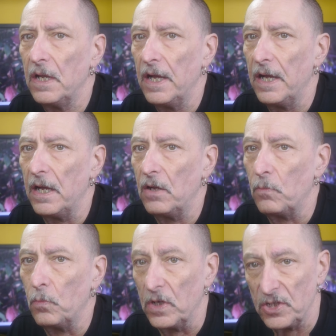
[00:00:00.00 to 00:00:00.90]

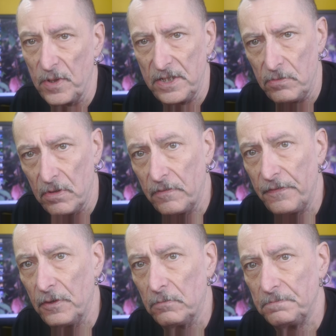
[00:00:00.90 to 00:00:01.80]
120 roll
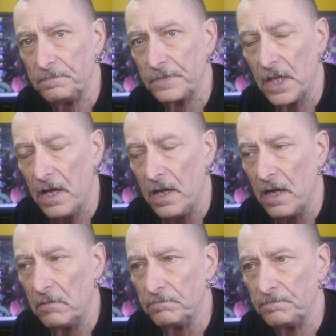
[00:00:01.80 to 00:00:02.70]
film.
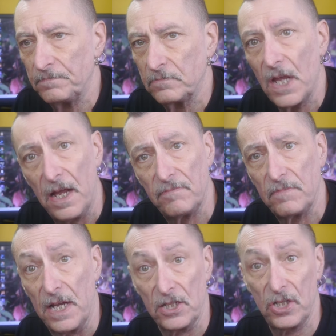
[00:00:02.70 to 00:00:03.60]
I haven't
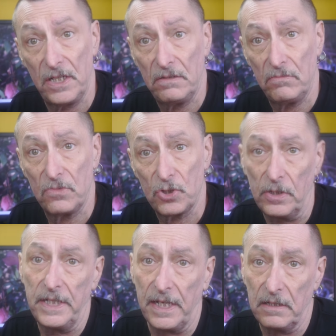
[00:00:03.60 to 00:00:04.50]
actually
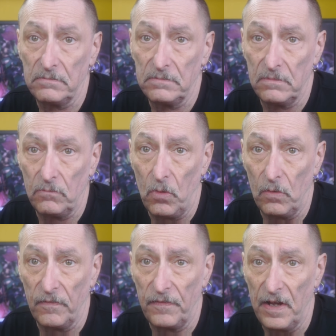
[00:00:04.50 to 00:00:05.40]
tried it
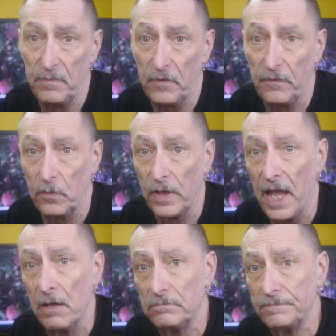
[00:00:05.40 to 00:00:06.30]
on 5x4 yet,